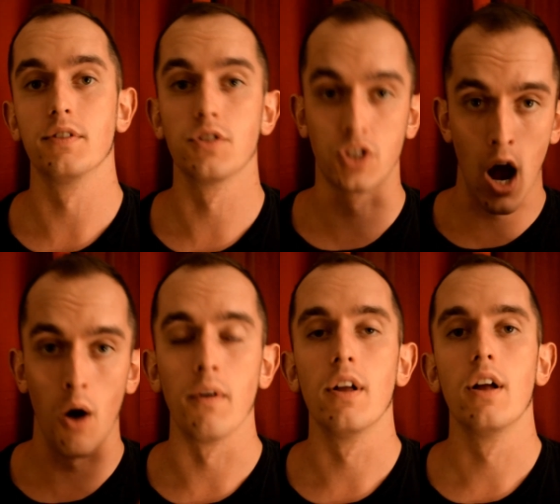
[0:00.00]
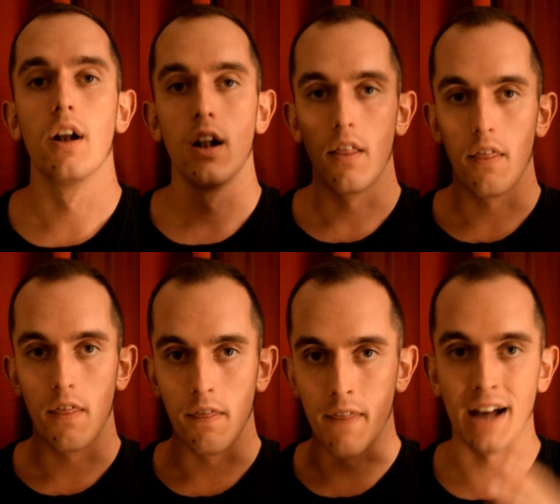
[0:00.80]
So
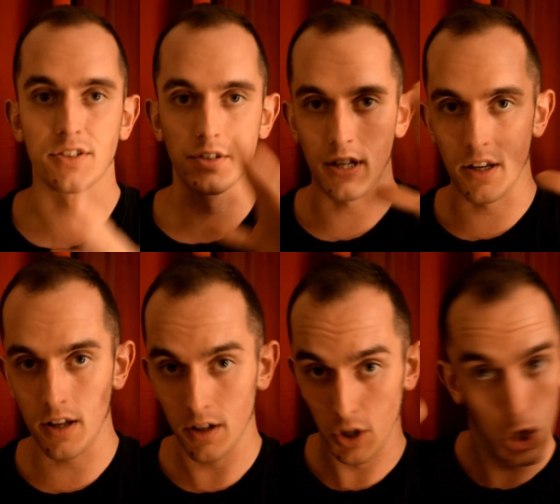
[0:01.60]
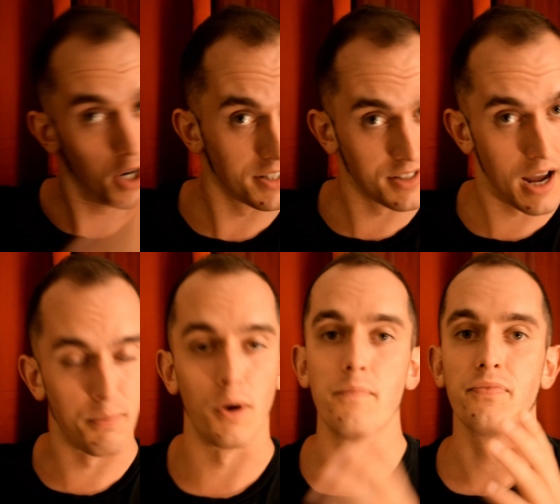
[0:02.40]
that's the good
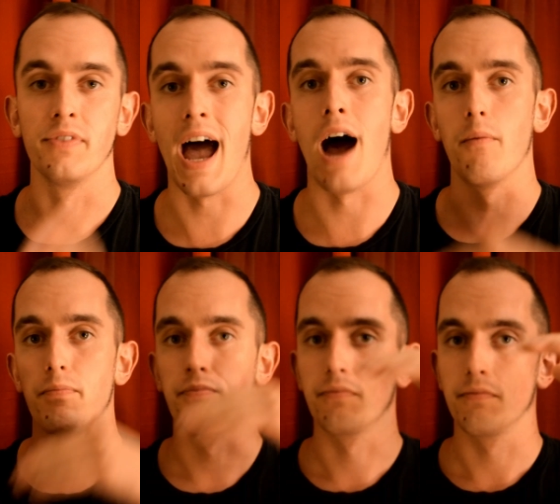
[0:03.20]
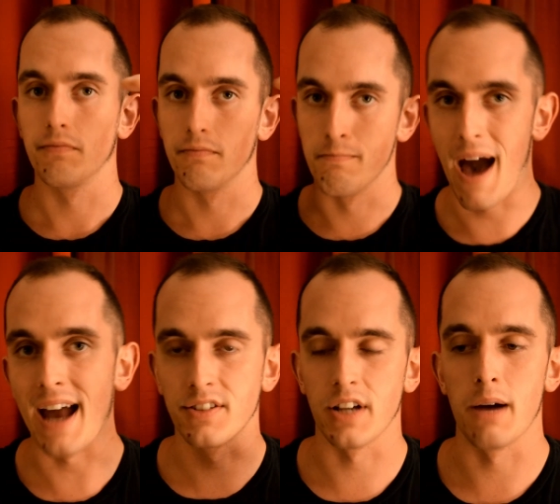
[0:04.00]
example. Now, bad
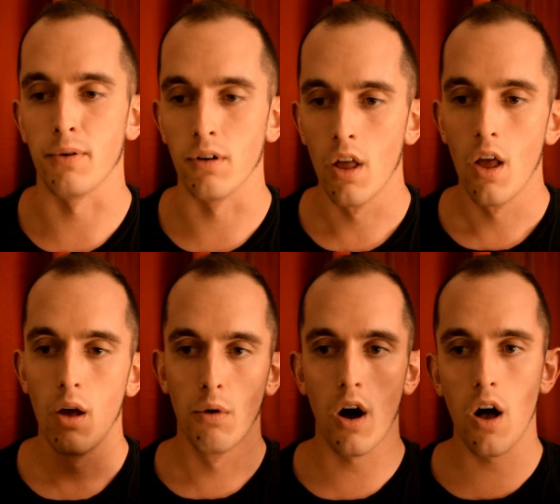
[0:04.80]
example. Whoa!